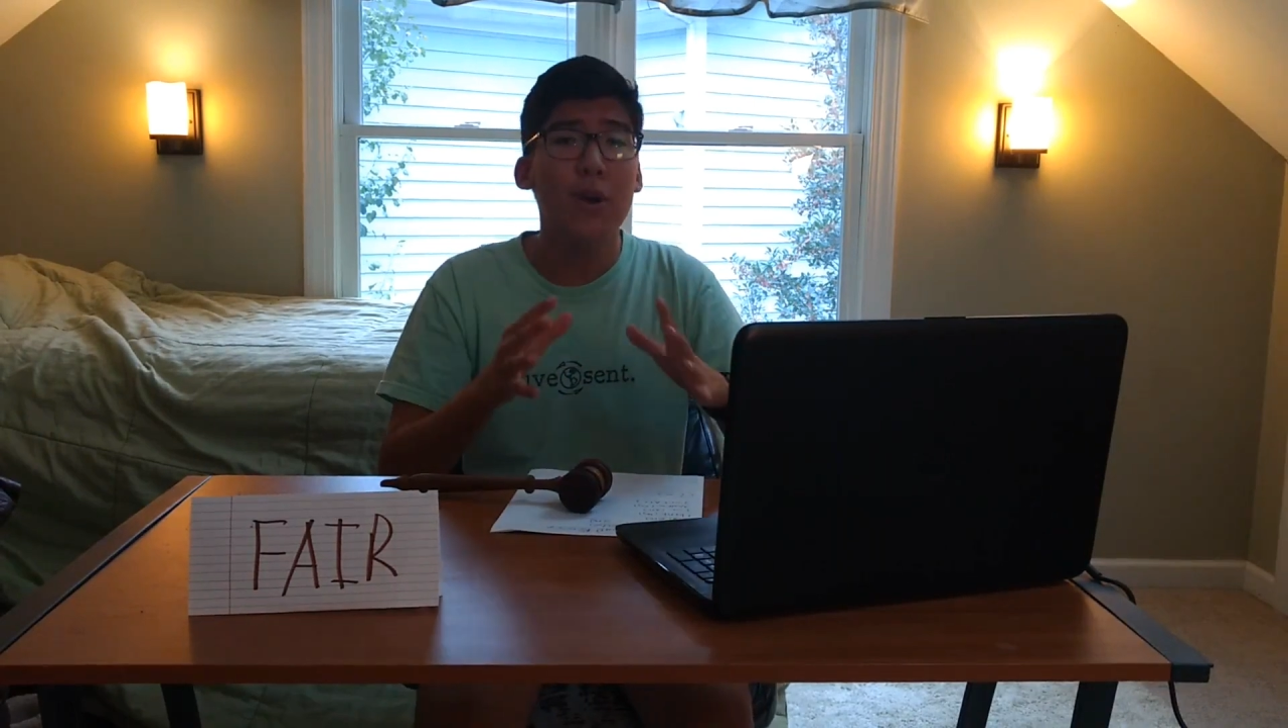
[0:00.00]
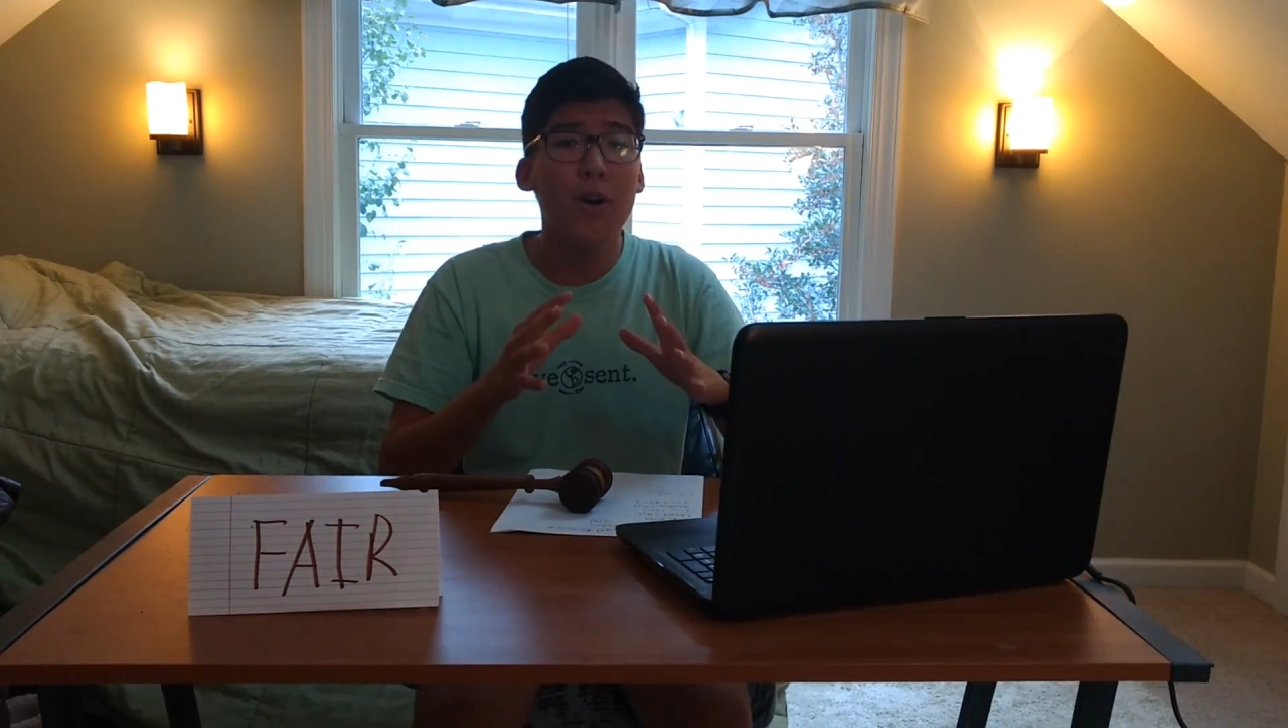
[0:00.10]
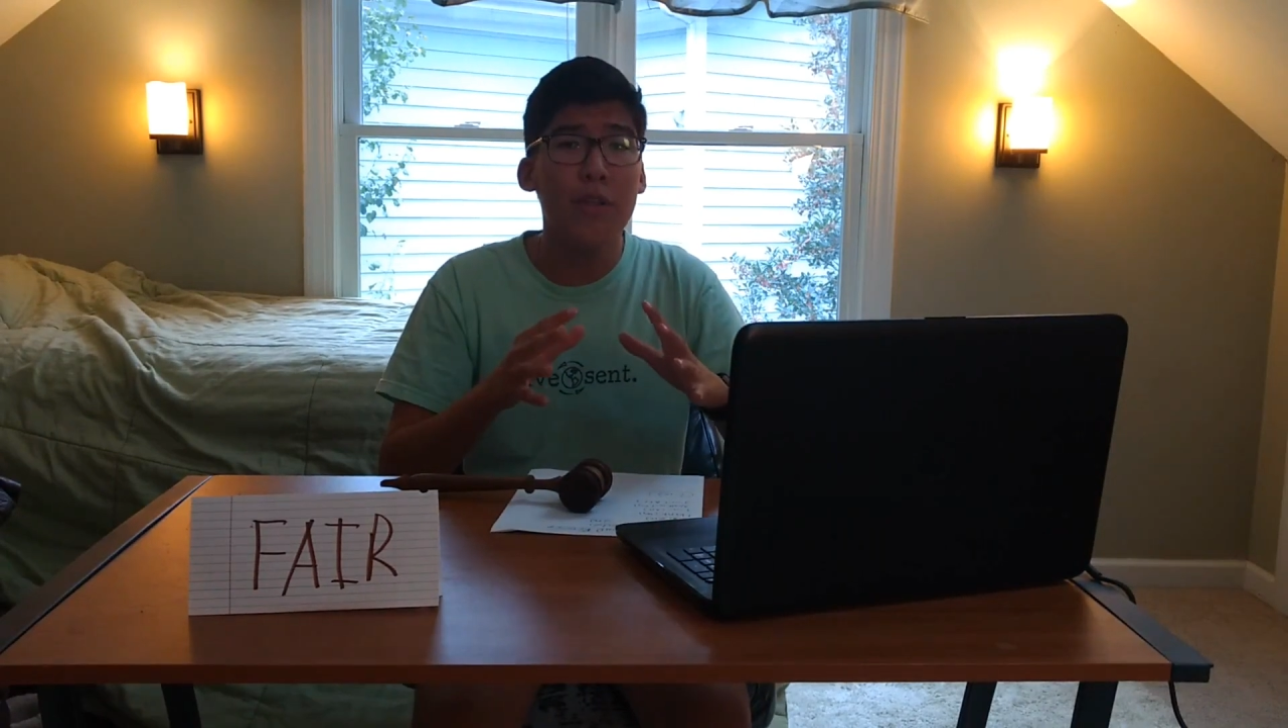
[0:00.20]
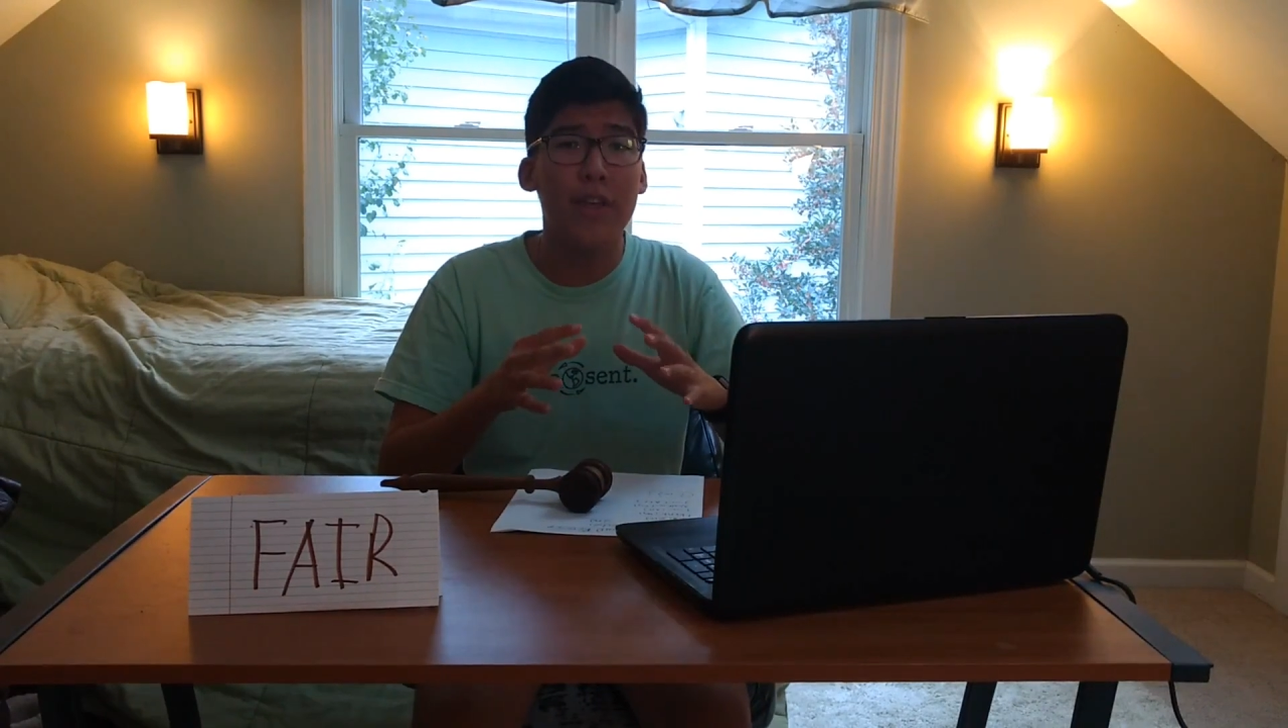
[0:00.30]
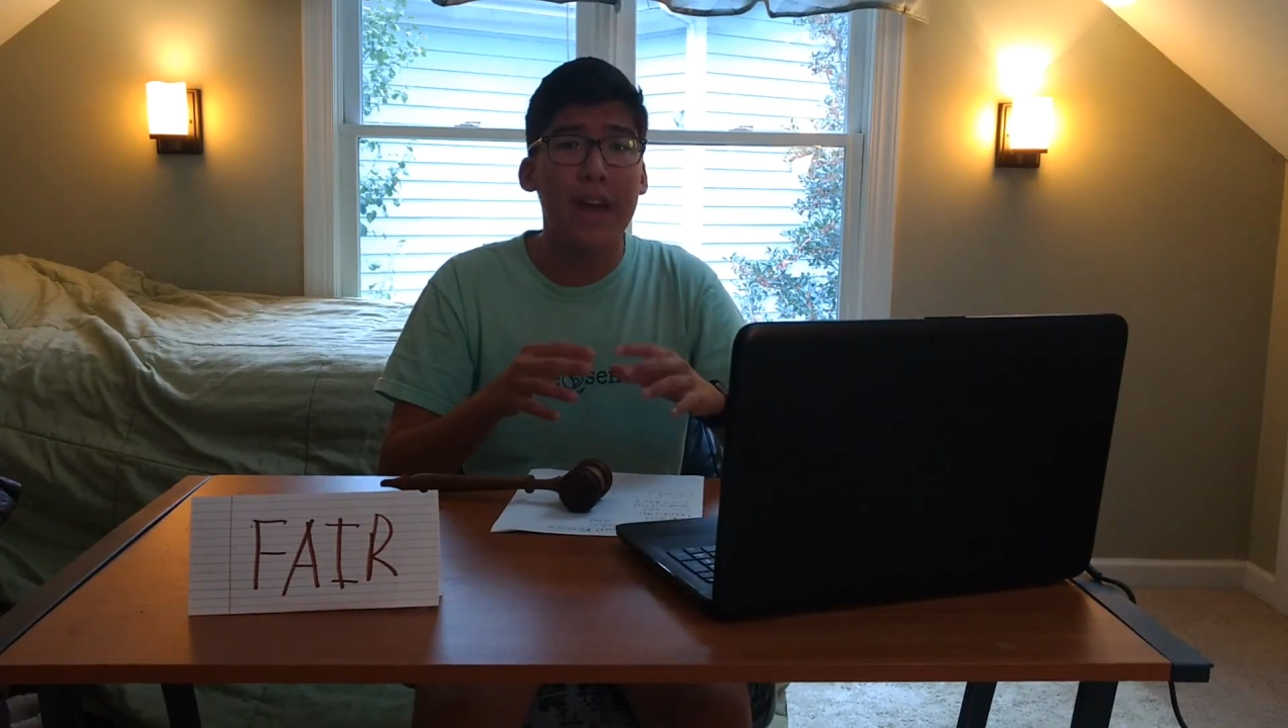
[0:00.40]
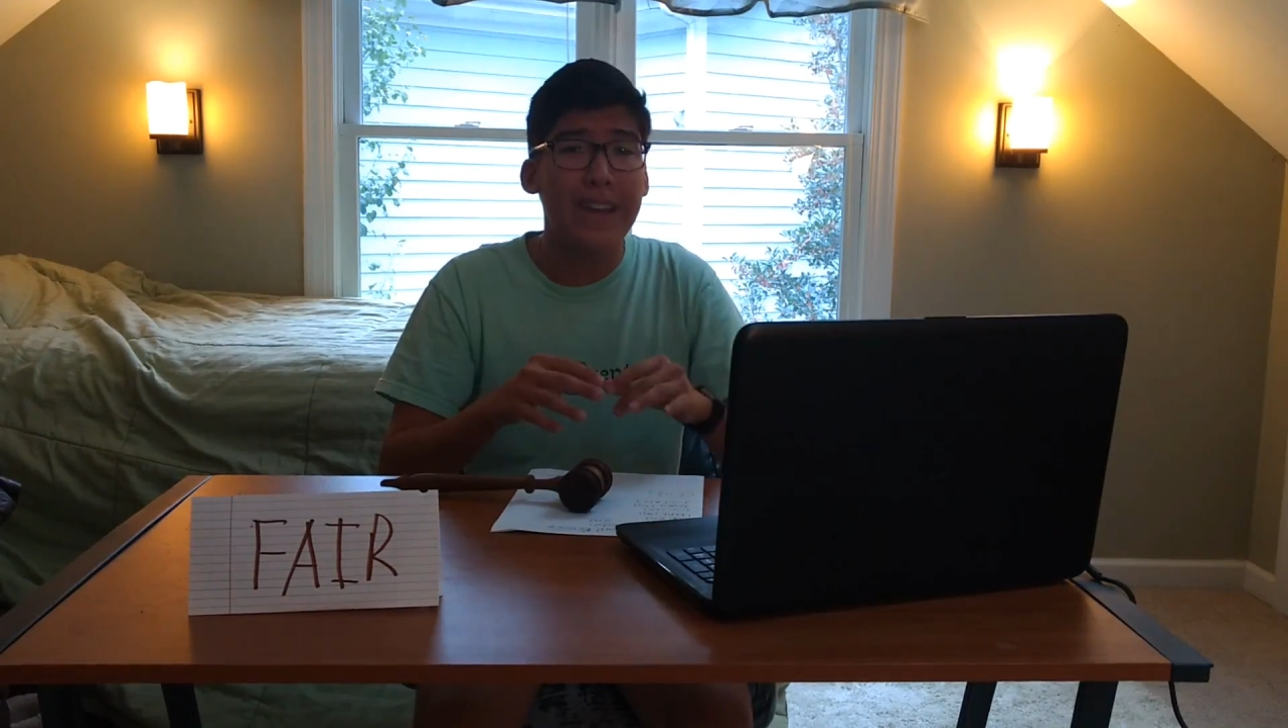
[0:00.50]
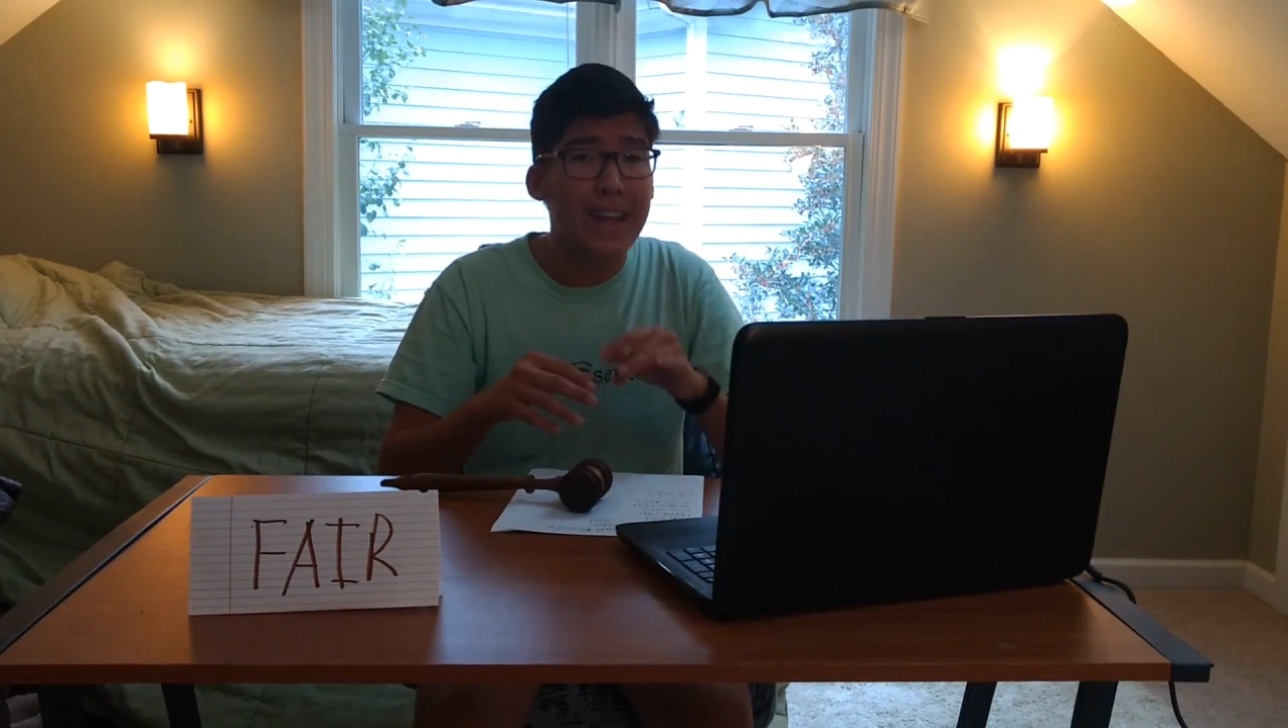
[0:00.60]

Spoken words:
all of that